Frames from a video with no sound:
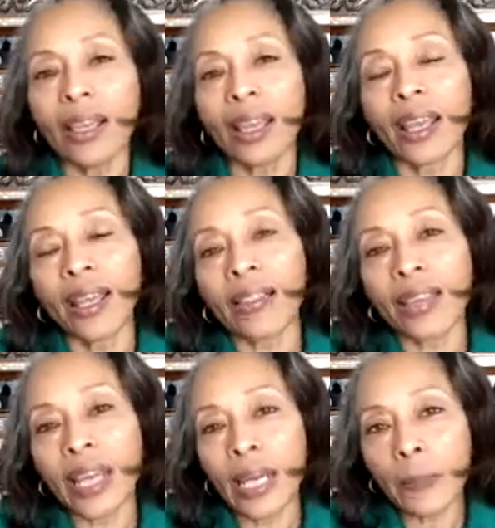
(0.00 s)
And the
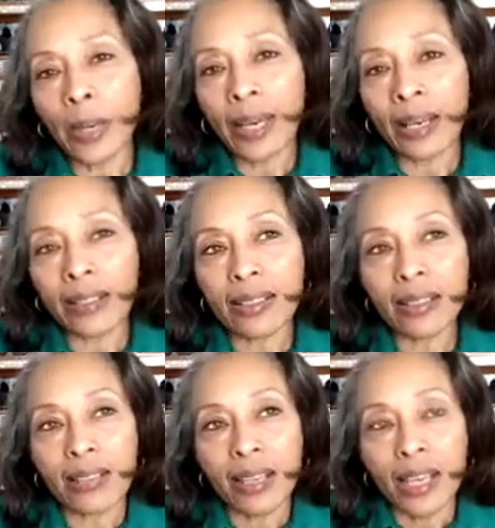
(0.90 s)

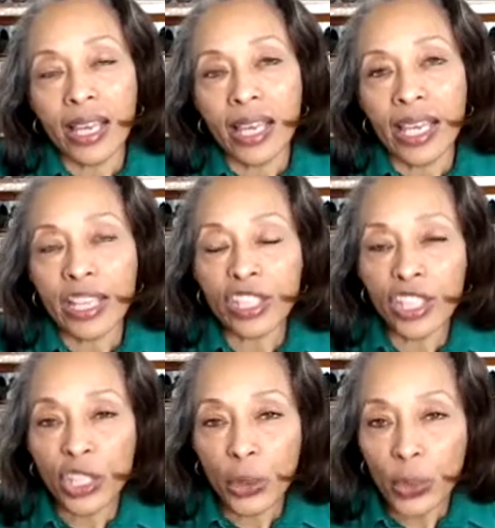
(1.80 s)
apex is
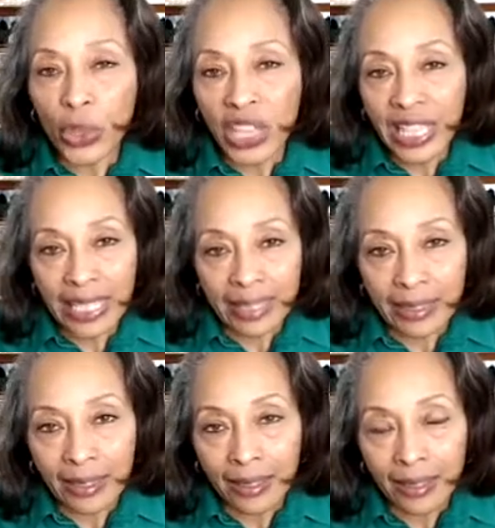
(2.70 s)
so
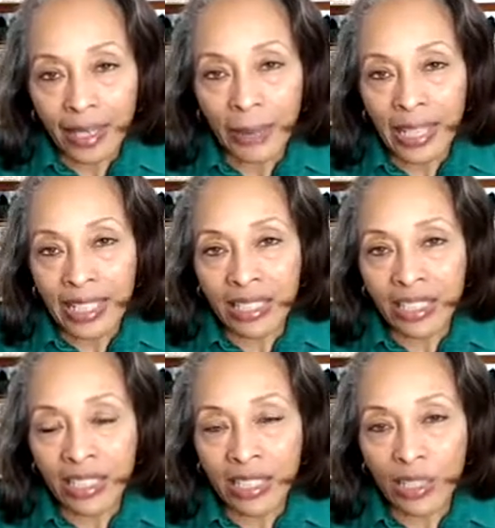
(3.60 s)
thin, it's
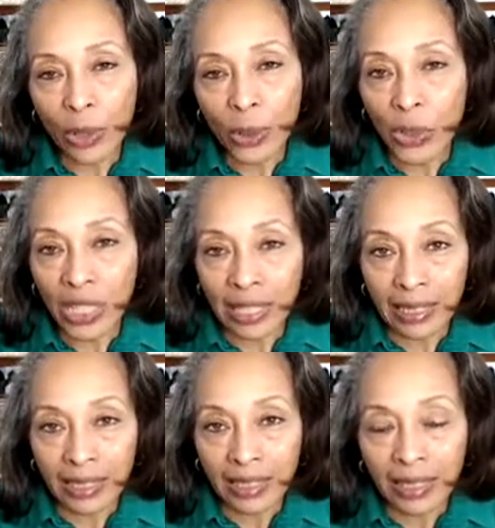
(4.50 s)
so
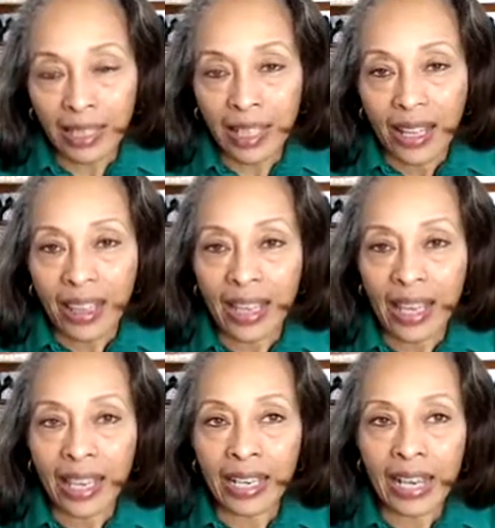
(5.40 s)
thin
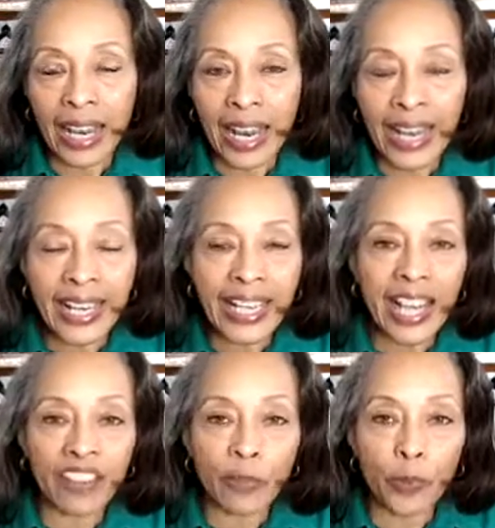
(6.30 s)
that any
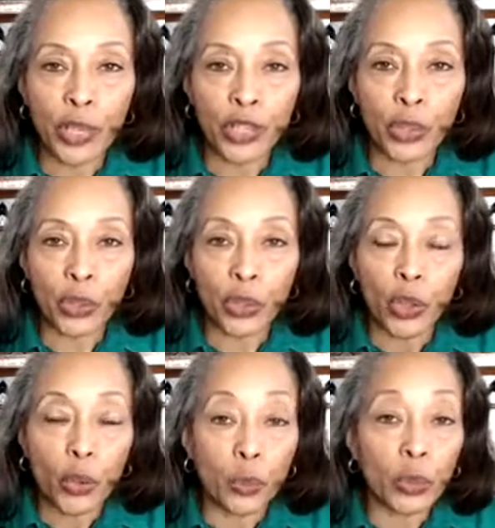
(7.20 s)
kind of pressure
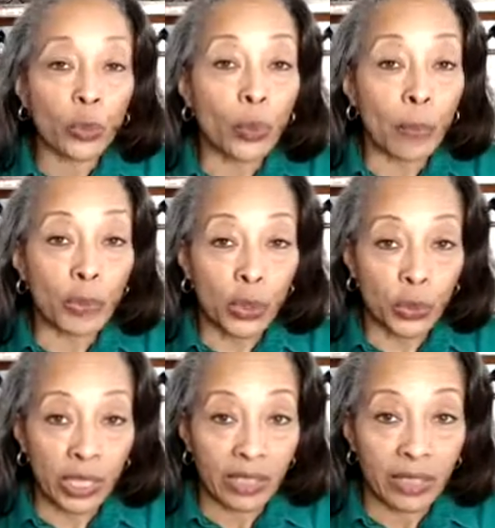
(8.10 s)
would rupture it.